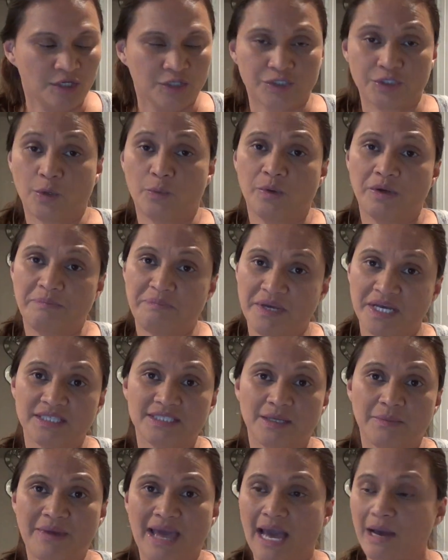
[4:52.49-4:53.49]
so we picked
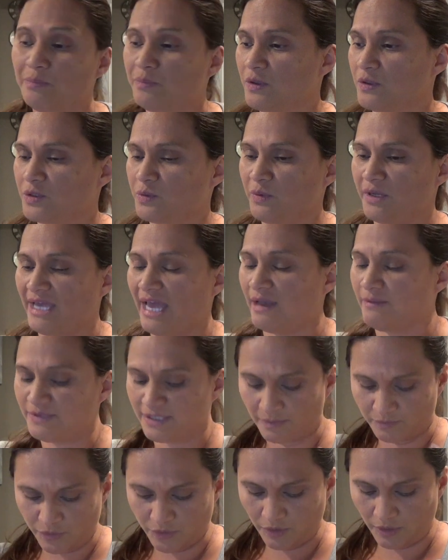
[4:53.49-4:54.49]
some apples, we gave
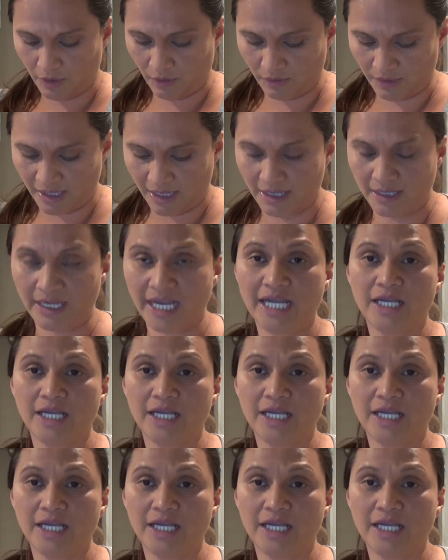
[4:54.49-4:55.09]
some to Lola,